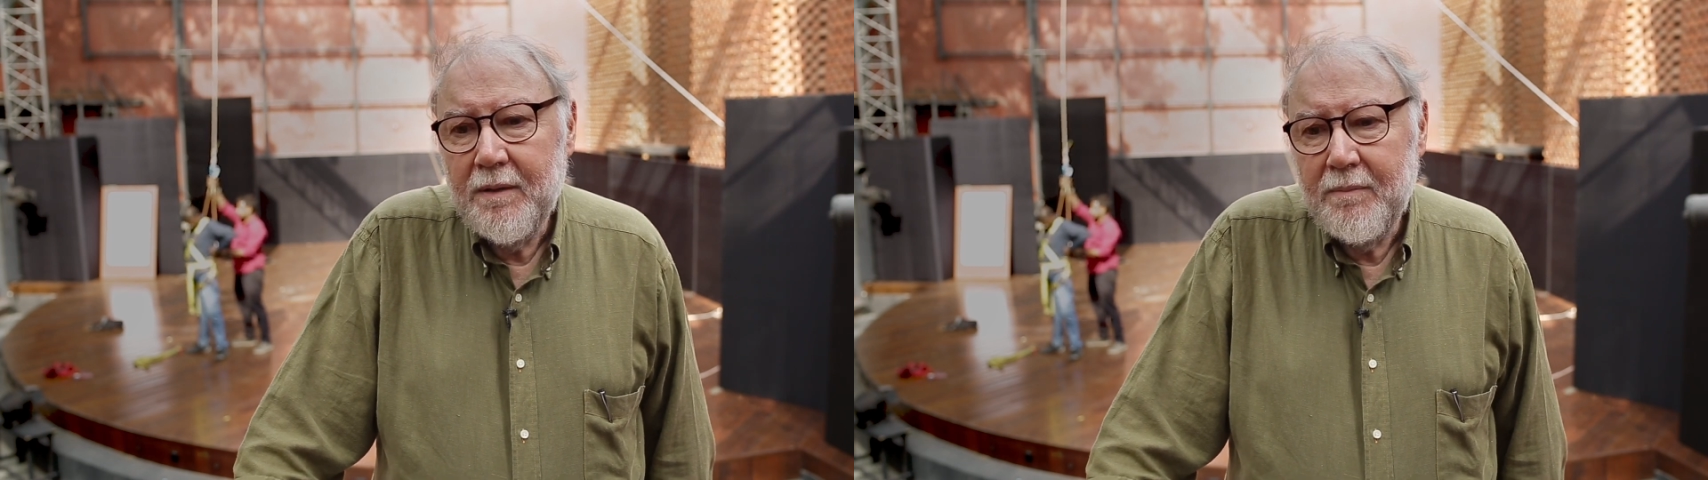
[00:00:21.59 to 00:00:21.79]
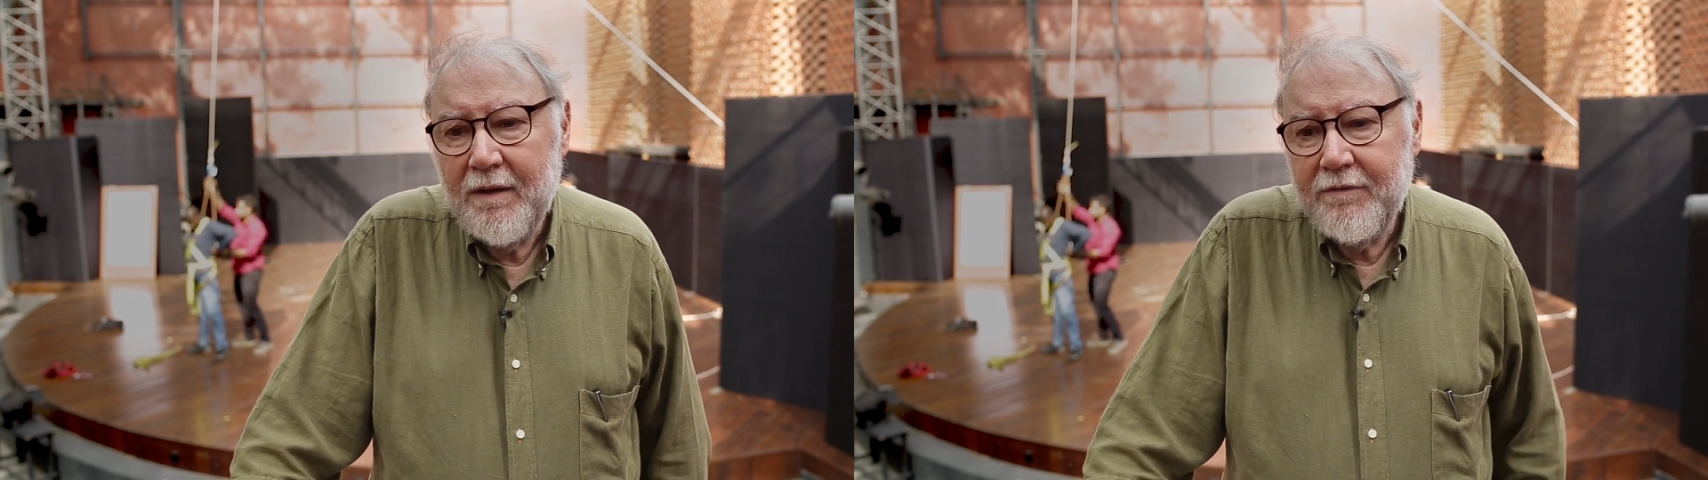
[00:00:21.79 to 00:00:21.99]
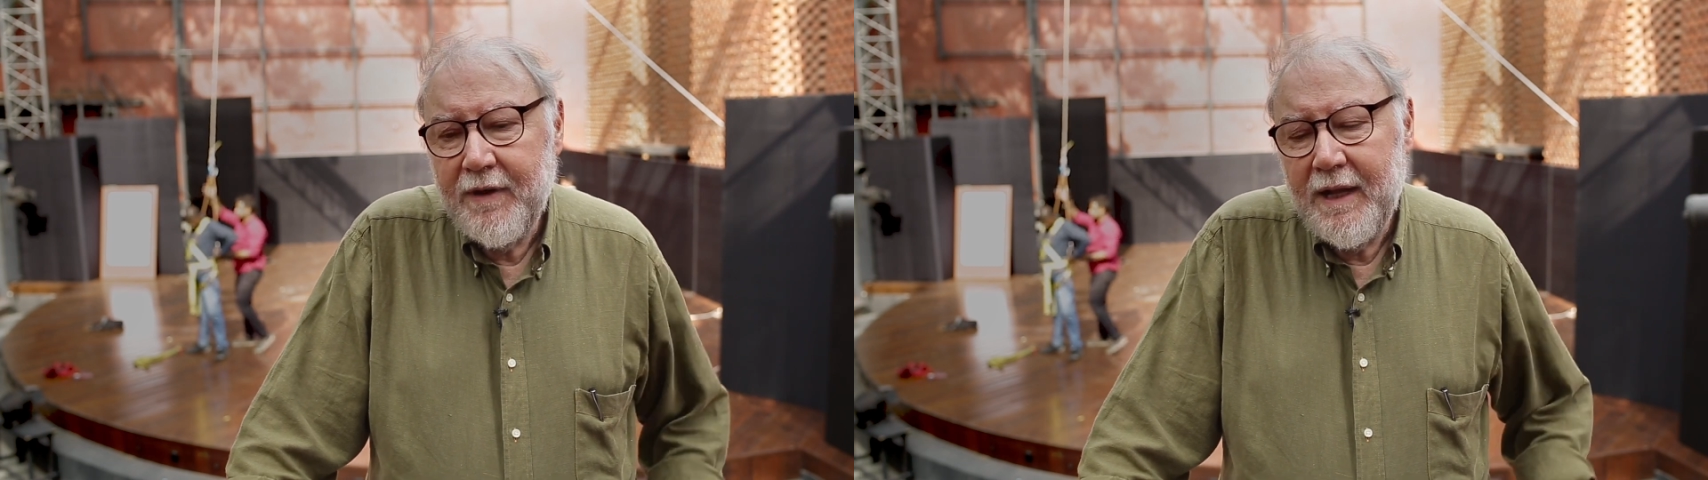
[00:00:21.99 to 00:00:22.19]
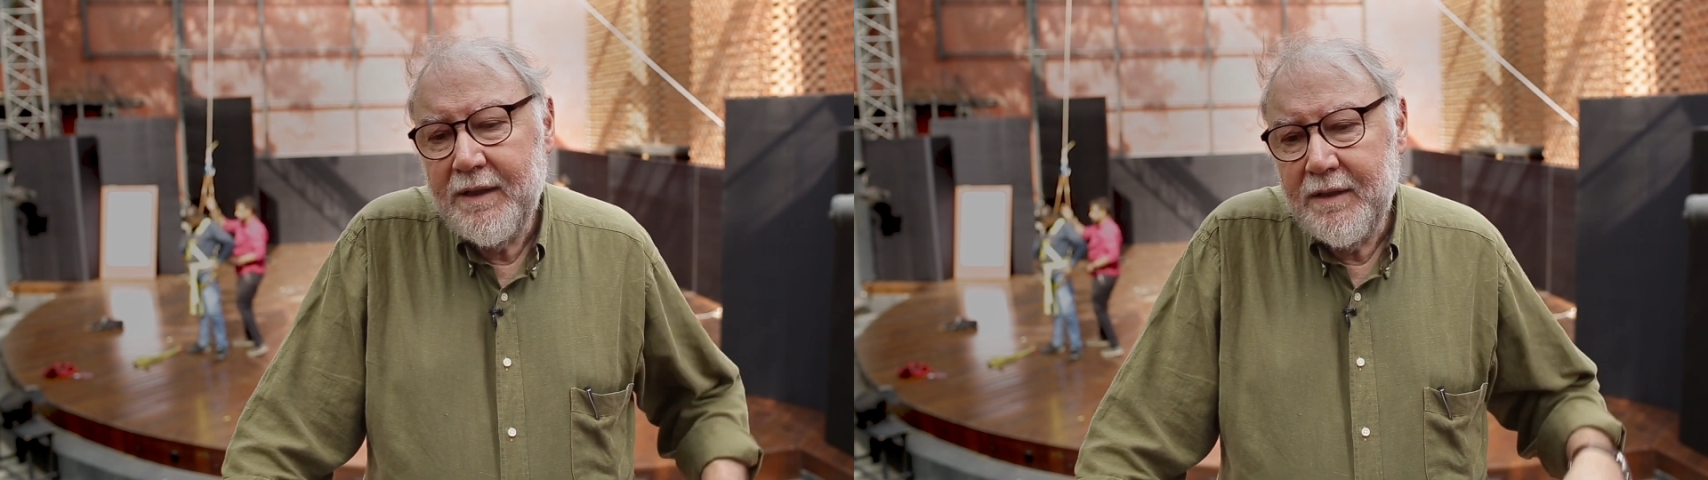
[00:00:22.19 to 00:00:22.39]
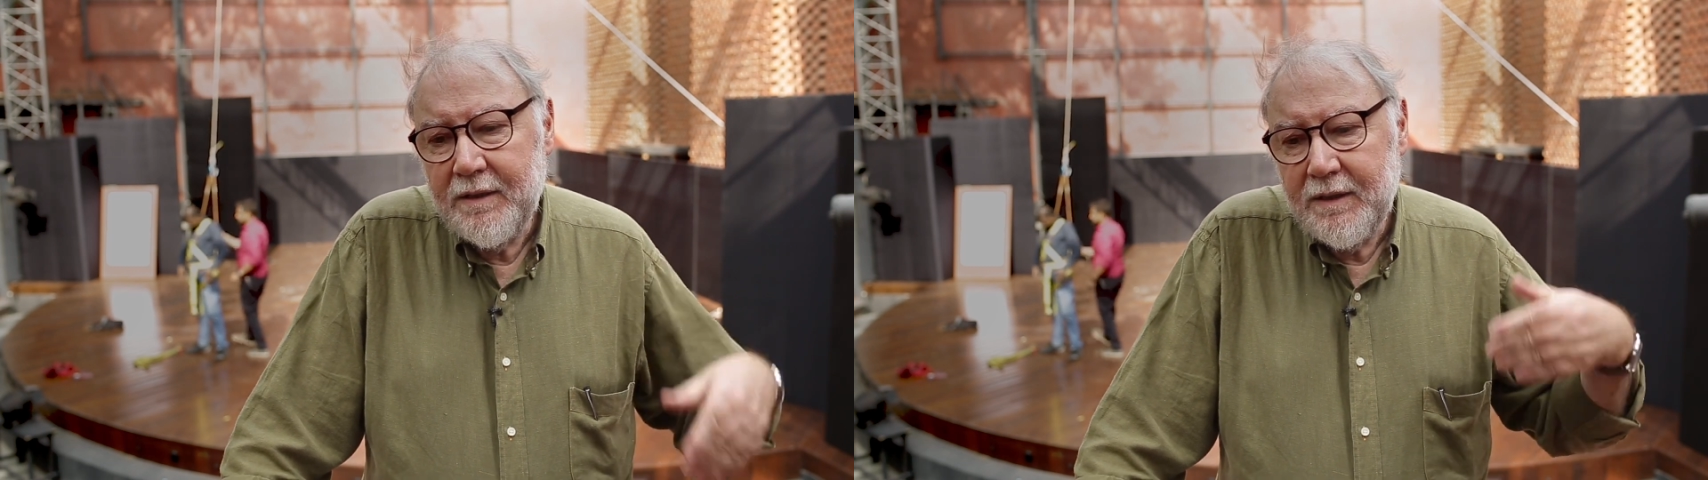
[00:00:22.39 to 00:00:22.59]
my
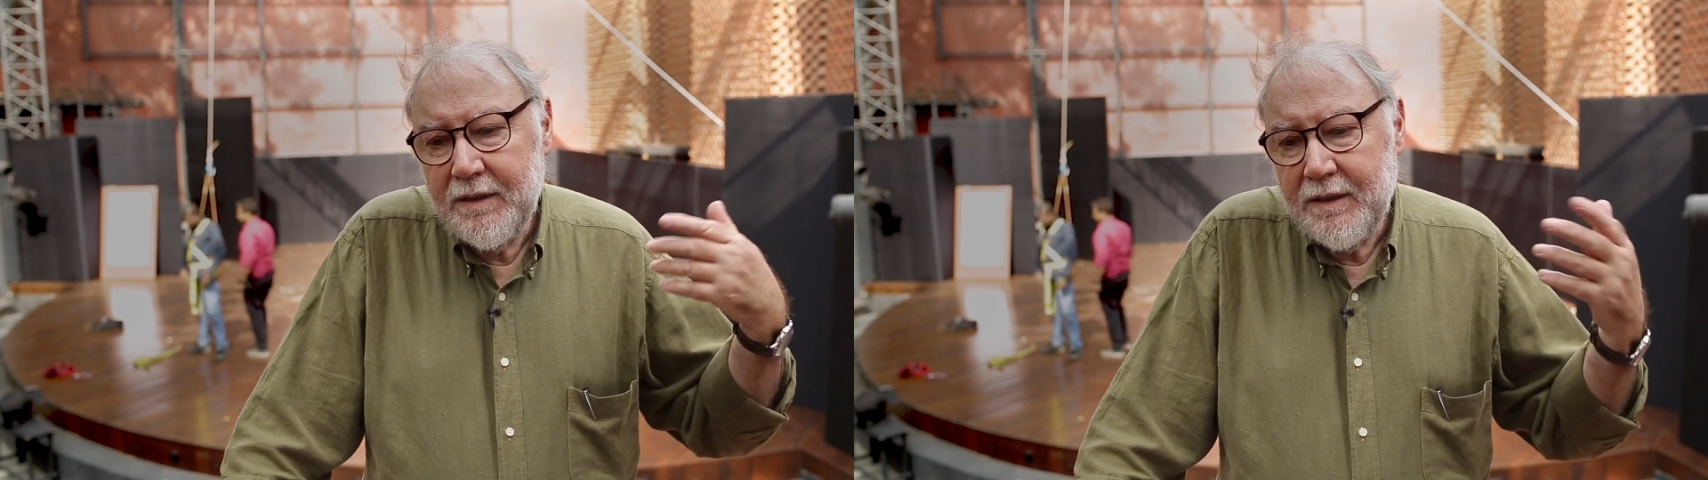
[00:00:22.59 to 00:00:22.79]
friend,